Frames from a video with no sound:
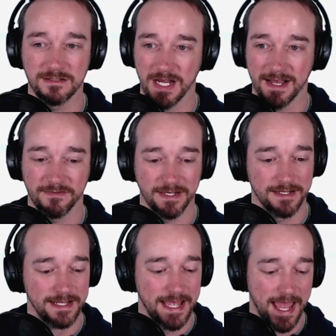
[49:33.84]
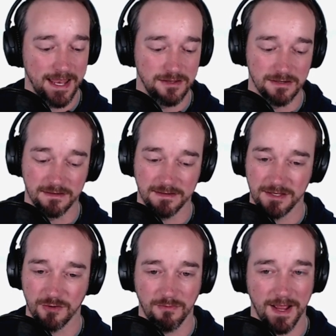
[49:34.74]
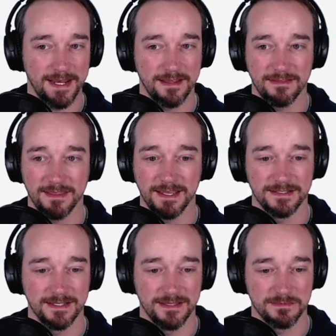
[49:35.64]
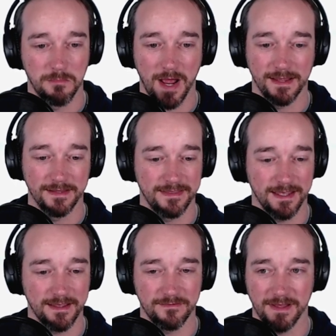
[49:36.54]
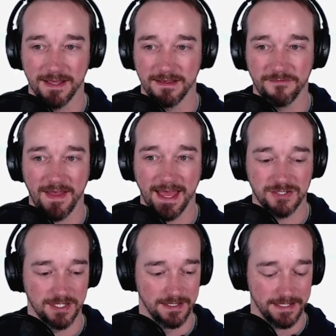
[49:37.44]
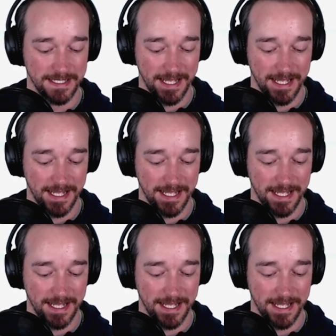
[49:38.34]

Java and you're writing things in this monolithic fashion.